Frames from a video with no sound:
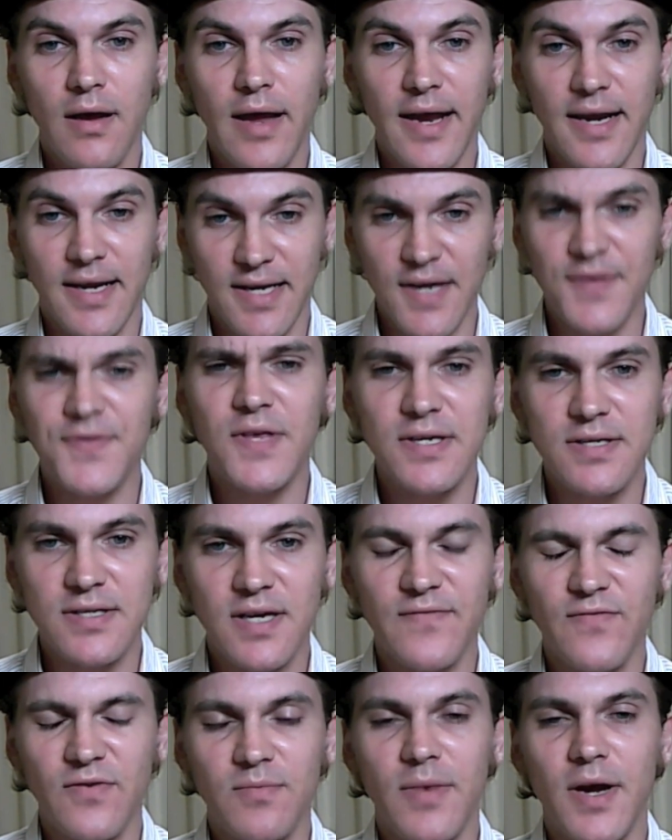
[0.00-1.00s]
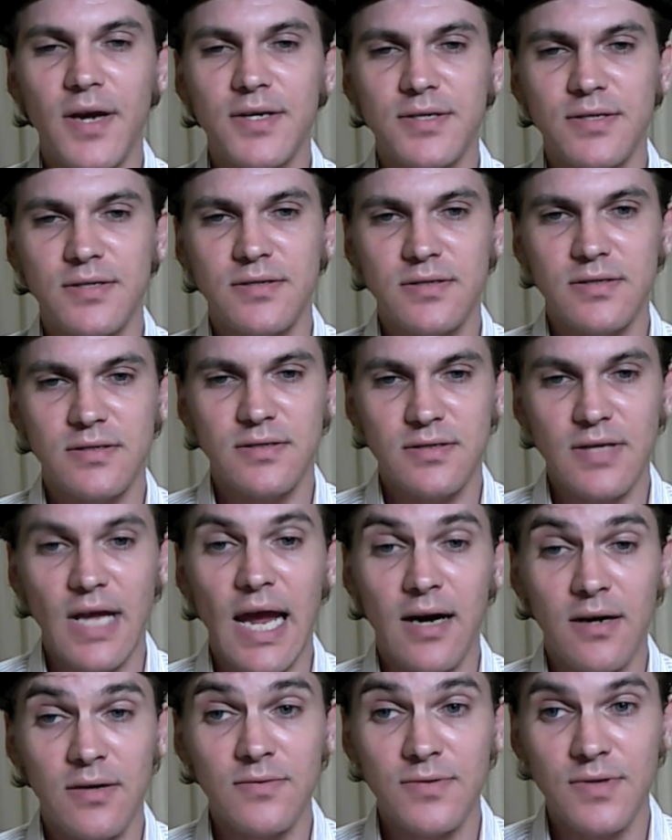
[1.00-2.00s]
and get this information
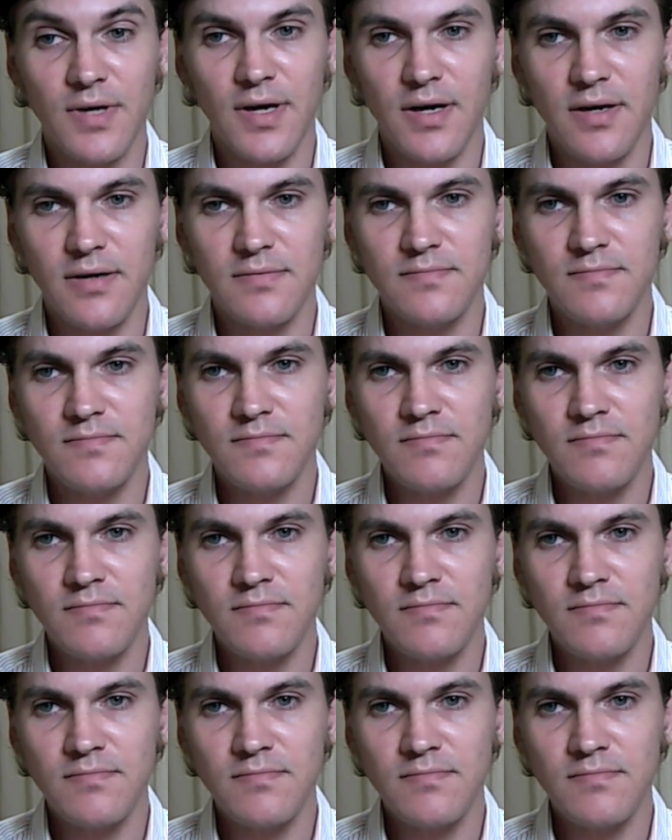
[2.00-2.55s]
out there.